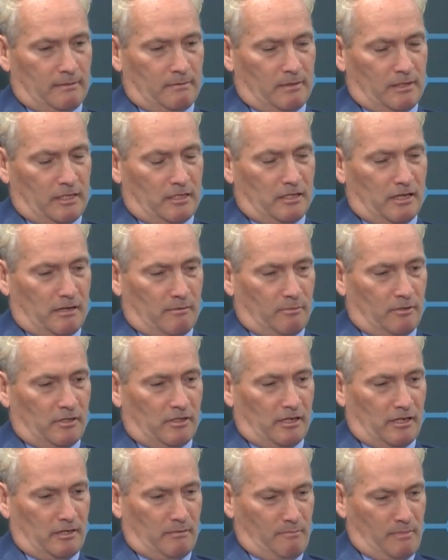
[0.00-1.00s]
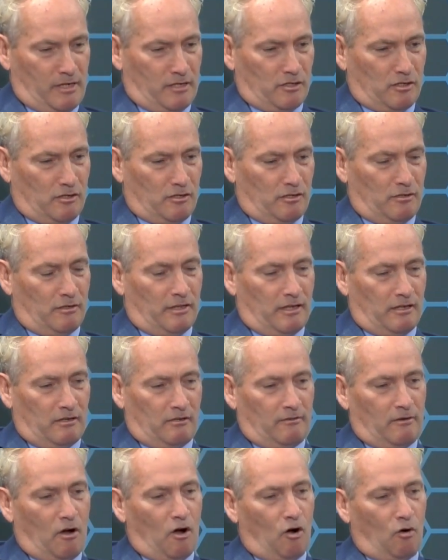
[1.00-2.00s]
examples I mentioned to you that are
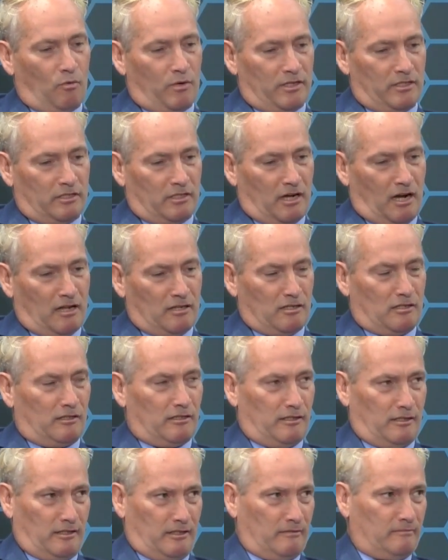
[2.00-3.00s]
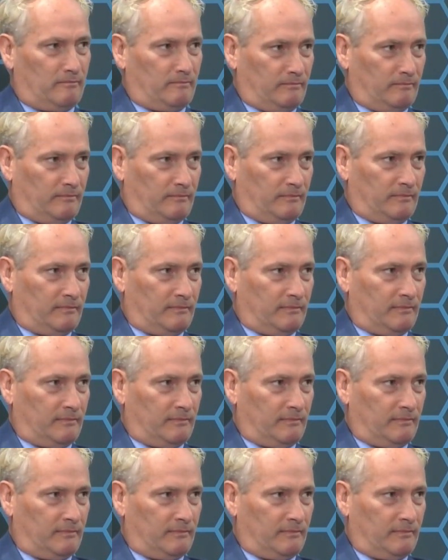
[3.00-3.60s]
always constantly on. Mm-hmm.